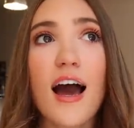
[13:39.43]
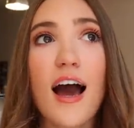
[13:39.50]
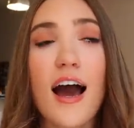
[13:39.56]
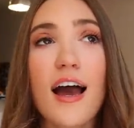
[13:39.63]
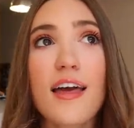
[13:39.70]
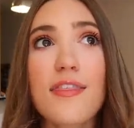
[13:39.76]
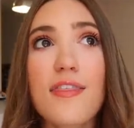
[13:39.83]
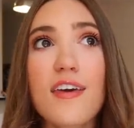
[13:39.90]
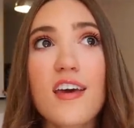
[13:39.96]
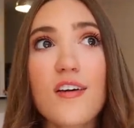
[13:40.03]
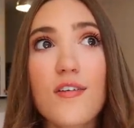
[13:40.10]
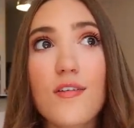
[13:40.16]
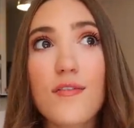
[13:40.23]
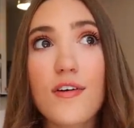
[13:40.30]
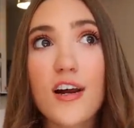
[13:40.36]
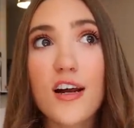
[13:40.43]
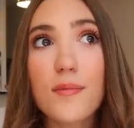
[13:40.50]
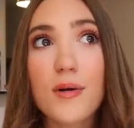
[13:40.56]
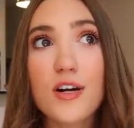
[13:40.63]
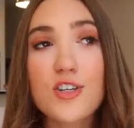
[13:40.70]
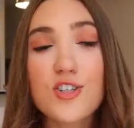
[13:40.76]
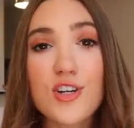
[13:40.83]
I think of it very
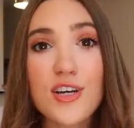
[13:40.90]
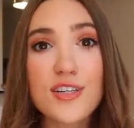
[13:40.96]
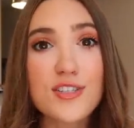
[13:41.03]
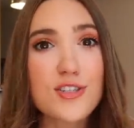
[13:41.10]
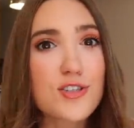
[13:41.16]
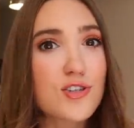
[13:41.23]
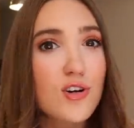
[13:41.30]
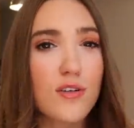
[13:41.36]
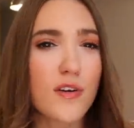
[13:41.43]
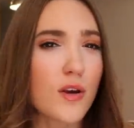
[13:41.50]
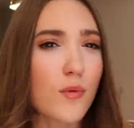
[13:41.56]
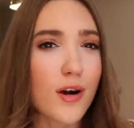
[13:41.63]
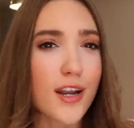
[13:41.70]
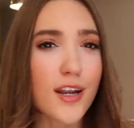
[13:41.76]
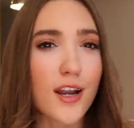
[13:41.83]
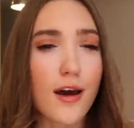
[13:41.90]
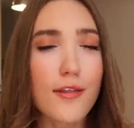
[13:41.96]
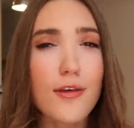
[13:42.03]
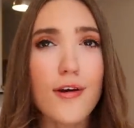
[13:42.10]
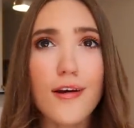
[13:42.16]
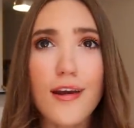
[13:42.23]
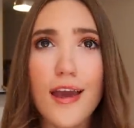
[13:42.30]
much as serving one another.